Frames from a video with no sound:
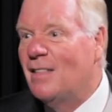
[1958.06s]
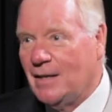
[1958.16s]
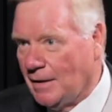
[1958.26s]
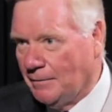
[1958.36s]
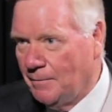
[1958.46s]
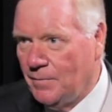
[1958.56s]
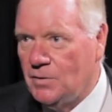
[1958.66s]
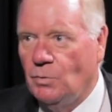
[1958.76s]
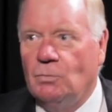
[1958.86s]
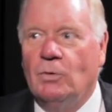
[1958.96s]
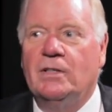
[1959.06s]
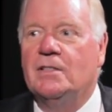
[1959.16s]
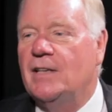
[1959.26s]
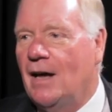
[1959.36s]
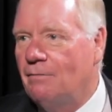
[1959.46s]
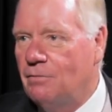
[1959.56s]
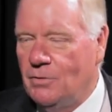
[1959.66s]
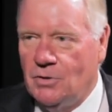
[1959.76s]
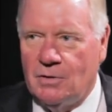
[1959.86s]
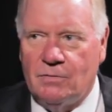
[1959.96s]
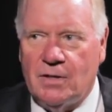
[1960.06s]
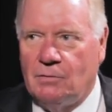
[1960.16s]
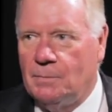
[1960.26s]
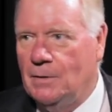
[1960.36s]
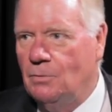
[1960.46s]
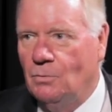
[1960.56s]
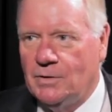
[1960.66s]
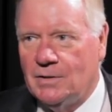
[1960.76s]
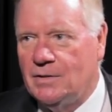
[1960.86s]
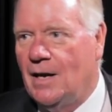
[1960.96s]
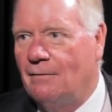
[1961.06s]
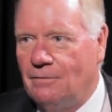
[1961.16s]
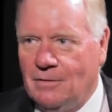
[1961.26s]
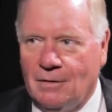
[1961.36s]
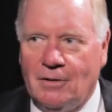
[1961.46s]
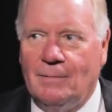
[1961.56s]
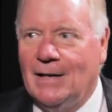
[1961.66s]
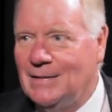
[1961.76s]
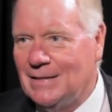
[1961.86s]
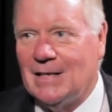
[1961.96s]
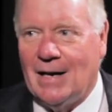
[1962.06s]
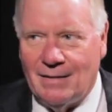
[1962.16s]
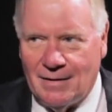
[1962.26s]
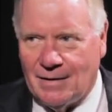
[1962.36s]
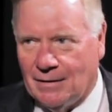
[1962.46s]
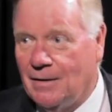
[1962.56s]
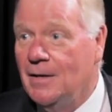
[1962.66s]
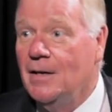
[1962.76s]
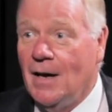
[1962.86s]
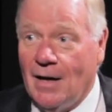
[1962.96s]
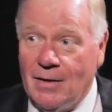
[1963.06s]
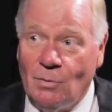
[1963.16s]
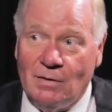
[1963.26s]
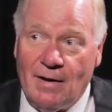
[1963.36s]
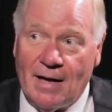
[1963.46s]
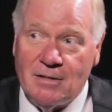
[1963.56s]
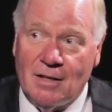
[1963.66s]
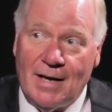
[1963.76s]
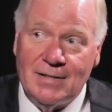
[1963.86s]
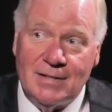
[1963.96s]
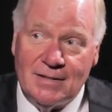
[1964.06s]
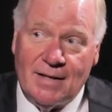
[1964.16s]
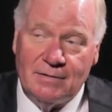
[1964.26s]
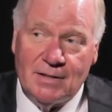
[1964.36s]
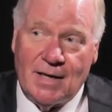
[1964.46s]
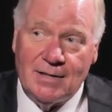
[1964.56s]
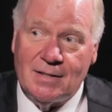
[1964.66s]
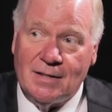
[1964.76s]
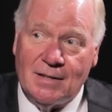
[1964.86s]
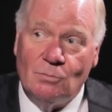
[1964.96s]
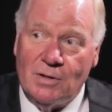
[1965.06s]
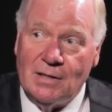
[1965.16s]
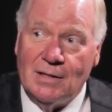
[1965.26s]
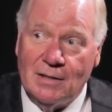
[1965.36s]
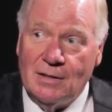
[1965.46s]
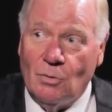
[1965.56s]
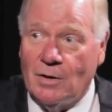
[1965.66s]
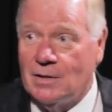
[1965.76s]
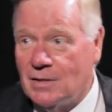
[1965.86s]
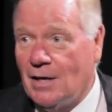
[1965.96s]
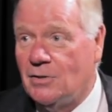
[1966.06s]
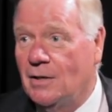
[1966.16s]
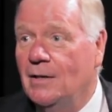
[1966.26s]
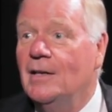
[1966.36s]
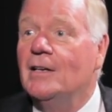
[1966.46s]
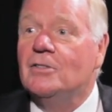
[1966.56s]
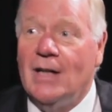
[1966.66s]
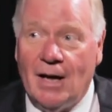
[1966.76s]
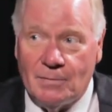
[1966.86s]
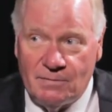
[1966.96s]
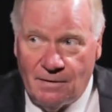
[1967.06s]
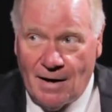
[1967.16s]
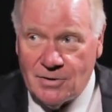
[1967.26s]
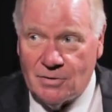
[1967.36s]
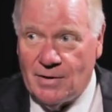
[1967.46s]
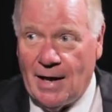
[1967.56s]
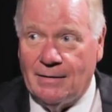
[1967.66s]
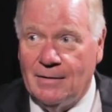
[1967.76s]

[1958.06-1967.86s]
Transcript: thinking. So we went to Stanford, we took several people and went to Stanford to learn about design thinking, and then we evangelized des design thinking within the organization. Mm. So that helps foster that.